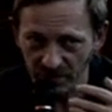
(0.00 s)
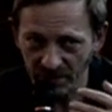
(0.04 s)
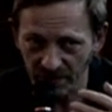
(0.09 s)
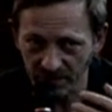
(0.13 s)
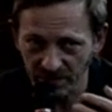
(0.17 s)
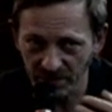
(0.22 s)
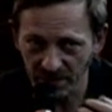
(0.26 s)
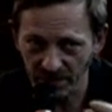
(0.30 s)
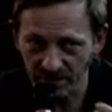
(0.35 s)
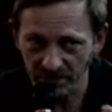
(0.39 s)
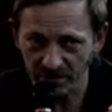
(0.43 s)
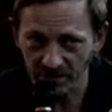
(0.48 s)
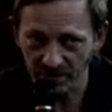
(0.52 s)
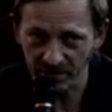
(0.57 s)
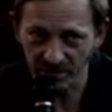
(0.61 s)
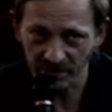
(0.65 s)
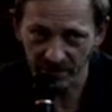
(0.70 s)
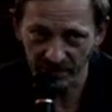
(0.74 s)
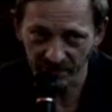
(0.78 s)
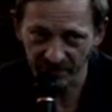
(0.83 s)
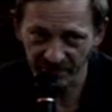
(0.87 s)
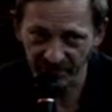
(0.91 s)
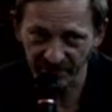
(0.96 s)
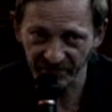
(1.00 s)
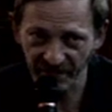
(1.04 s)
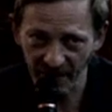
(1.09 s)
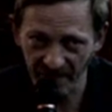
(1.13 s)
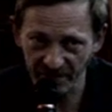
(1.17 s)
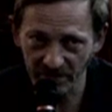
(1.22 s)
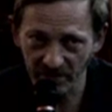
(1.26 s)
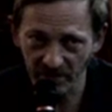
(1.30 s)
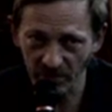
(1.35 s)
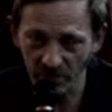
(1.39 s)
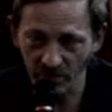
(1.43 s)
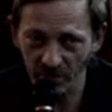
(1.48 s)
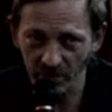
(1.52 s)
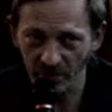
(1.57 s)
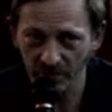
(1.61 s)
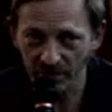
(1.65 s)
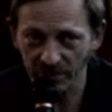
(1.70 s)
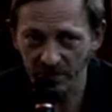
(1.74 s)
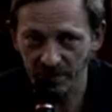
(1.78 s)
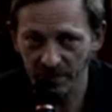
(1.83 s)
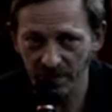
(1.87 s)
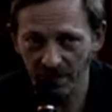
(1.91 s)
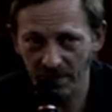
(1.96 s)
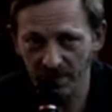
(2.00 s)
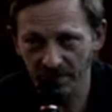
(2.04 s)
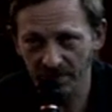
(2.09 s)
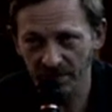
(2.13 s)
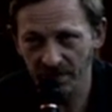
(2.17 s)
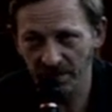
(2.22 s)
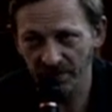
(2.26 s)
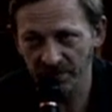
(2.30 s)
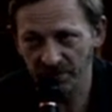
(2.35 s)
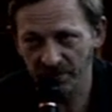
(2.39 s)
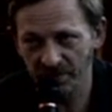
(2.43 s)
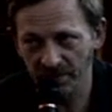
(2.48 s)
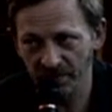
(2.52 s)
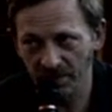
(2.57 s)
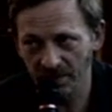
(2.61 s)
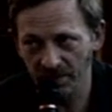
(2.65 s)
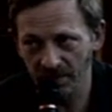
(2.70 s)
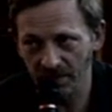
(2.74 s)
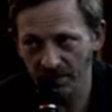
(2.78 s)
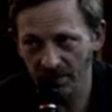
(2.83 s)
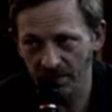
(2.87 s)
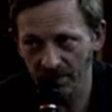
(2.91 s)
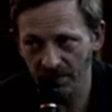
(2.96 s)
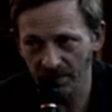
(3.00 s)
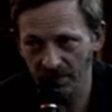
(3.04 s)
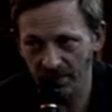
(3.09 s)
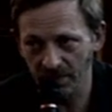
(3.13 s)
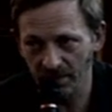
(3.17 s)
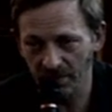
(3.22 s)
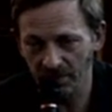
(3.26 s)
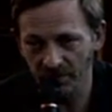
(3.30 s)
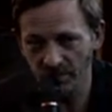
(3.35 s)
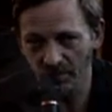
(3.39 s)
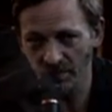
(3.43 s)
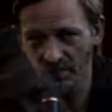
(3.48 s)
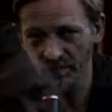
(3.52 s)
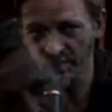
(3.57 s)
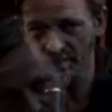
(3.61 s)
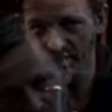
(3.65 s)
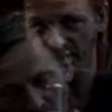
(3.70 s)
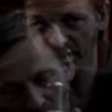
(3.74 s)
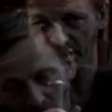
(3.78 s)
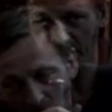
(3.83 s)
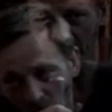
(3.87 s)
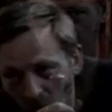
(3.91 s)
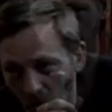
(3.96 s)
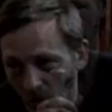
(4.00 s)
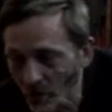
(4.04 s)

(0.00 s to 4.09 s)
in the final work, and that annoyed me.